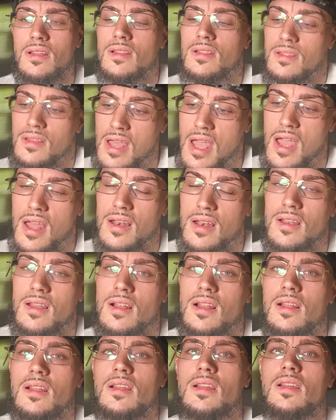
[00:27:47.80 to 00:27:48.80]
then
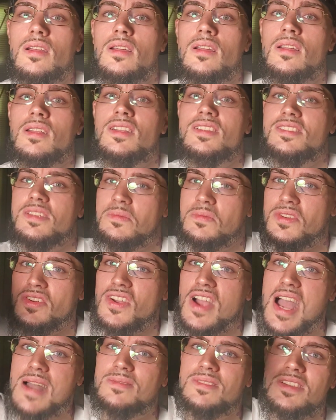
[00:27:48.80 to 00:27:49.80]

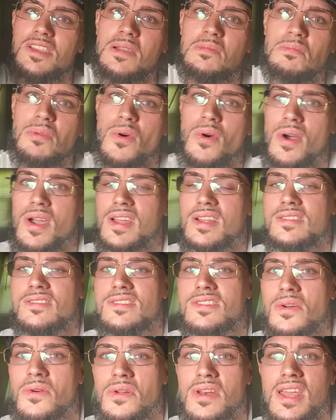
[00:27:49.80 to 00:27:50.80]
subscribe to your boy.
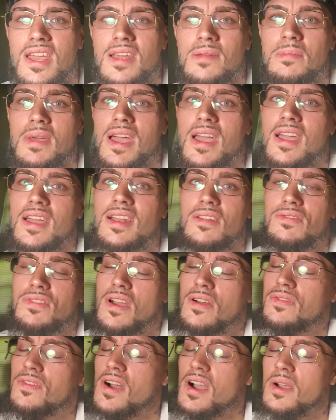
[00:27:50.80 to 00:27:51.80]
Tune in, man. If
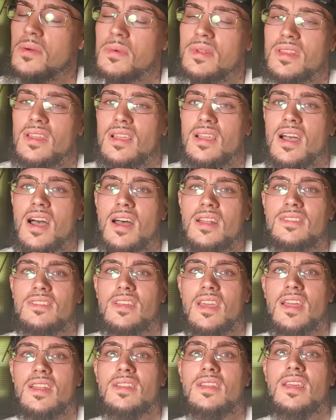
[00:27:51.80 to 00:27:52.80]
y'all fucking with the
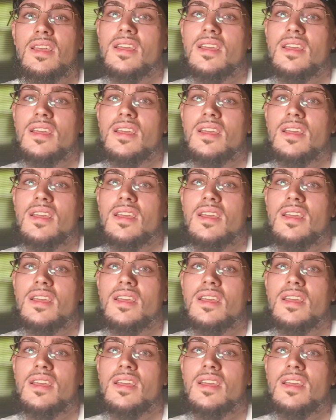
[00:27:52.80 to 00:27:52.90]
content,